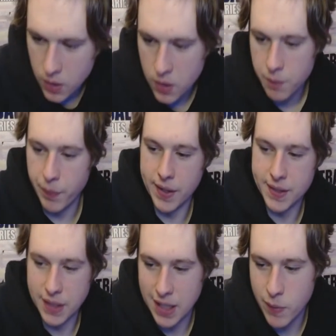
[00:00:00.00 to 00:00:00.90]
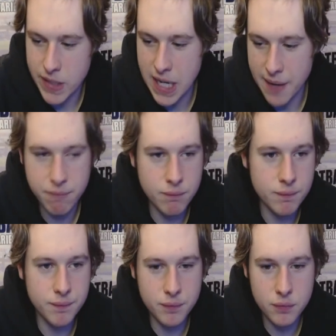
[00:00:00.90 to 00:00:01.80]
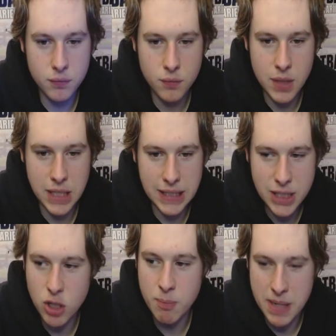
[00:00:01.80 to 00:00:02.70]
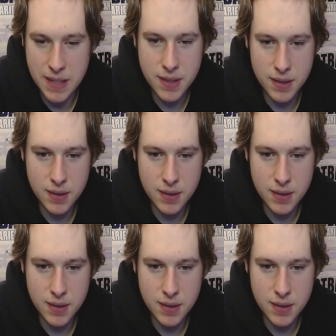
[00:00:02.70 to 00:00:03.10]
But like I said, can we get a little bit